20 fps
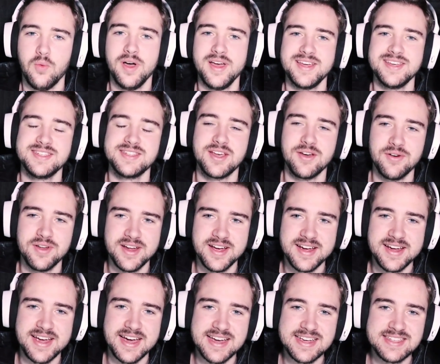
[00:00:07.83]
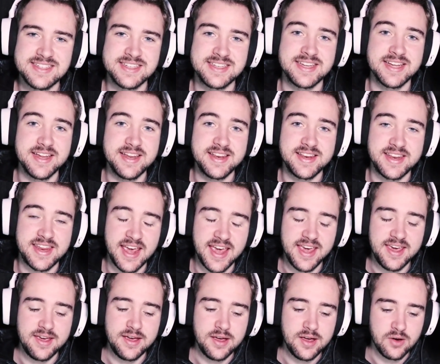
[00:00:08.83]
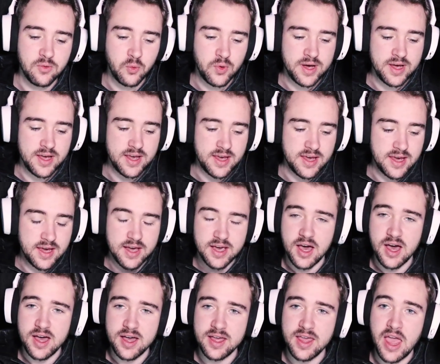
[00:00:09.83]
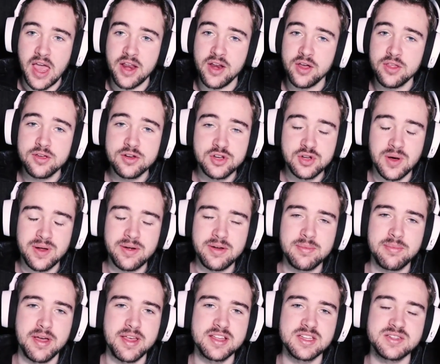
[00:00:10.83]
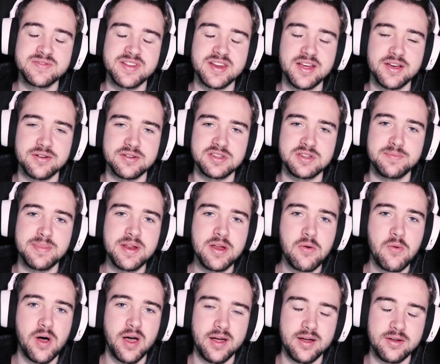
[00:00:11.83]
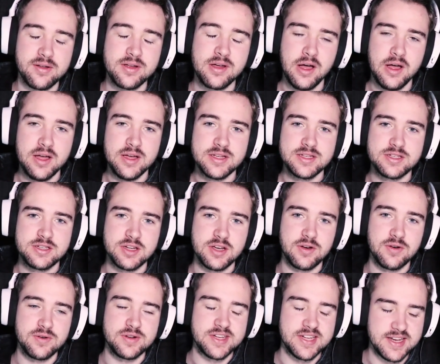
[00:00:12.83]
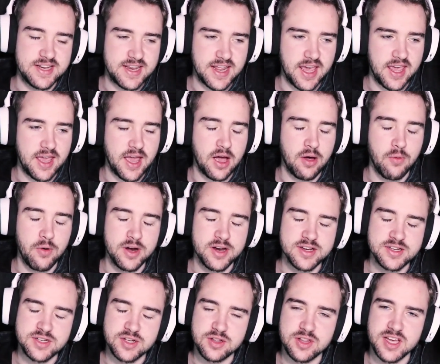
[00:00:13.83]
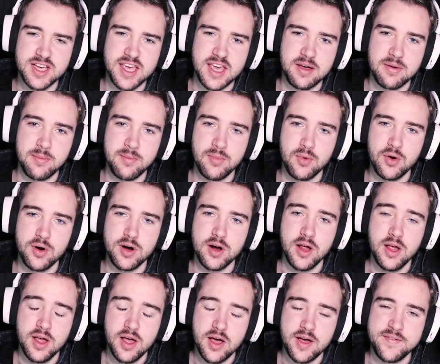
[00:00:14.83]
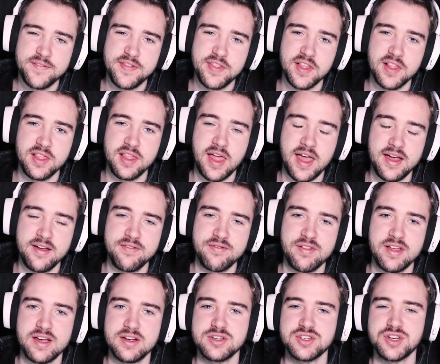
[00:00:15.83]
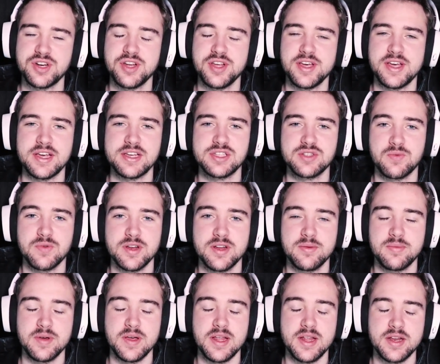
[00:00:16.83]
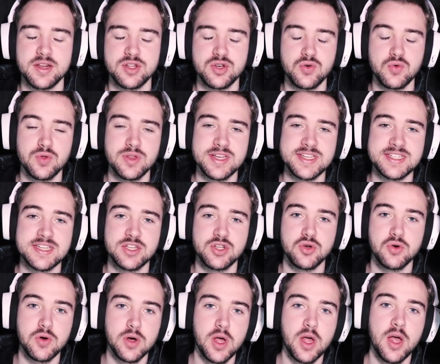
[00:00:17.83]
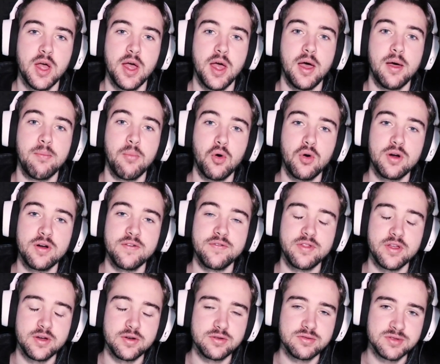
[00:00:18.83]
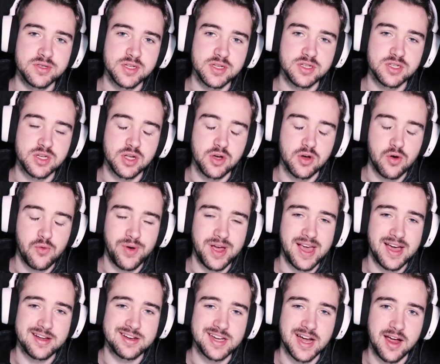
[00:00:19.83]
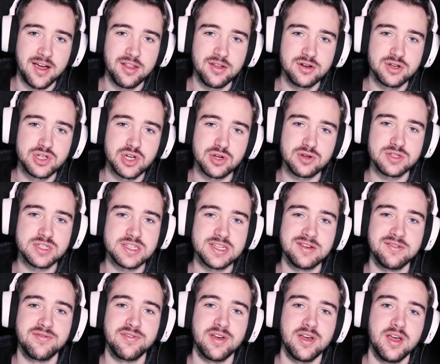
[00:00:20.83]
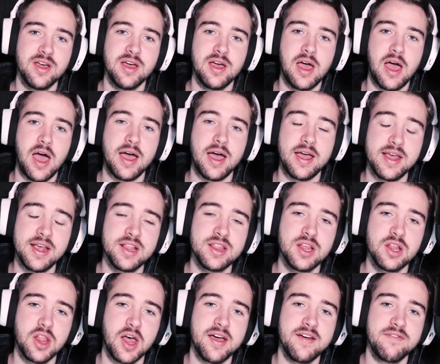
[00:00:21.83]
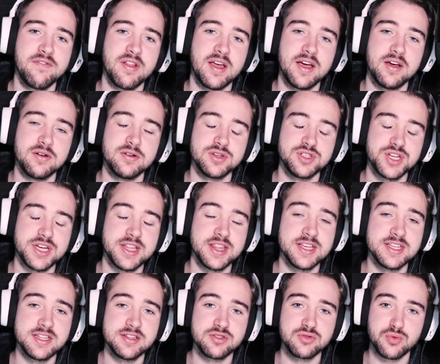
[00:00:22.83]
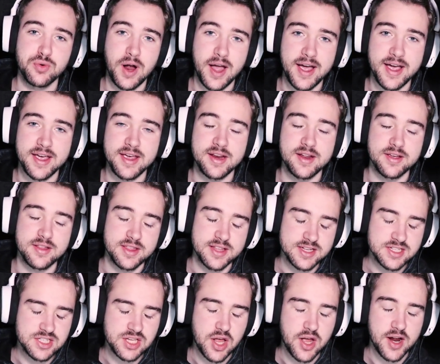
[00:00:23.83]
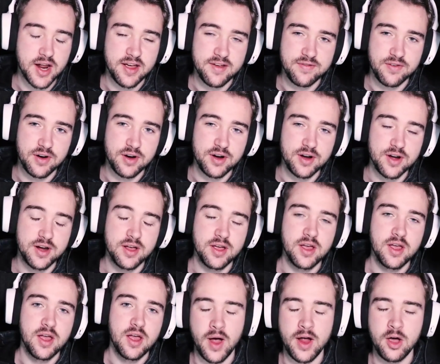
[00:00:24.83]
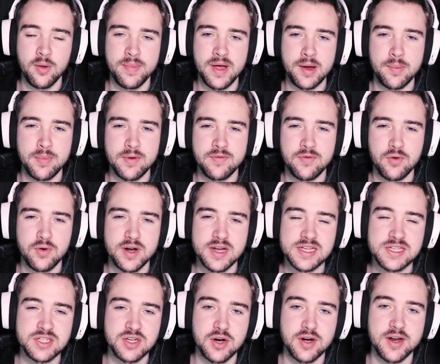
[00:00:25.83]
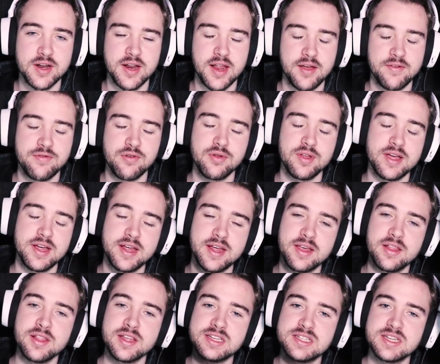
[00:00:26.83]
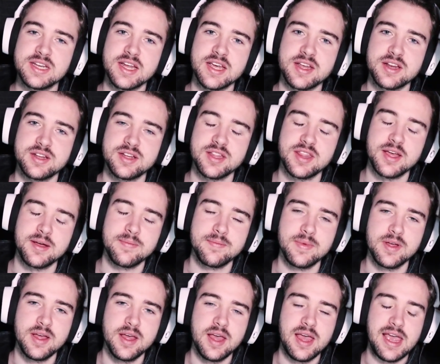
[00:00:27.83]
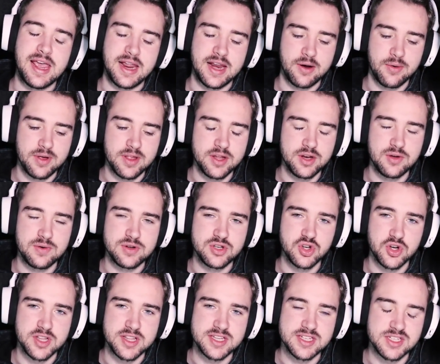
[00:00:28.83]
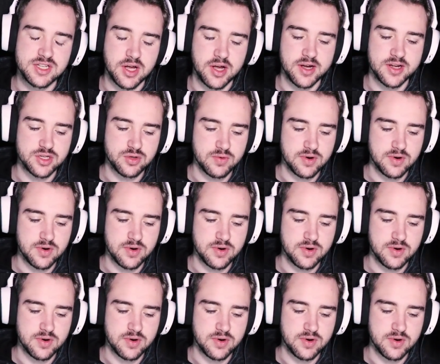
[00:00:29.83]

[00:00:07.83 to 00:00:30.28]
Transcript: What is going on, guys? Today we got another 21 Pilots video. It's been a while, so today I wanted to look at more of the live lounge. I know you guys wanted me to listen to more of those, so we got Tyler Joseph in the live lounge, and this is Ride. This song I've heard a while back before I started fully listening to them, and I really do enjoy this song.